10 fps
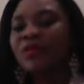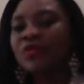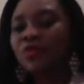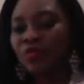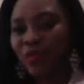
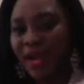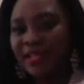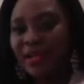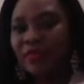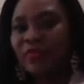to
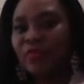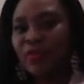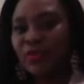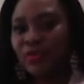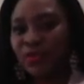write down
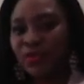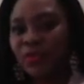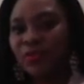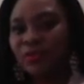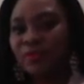for
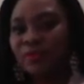you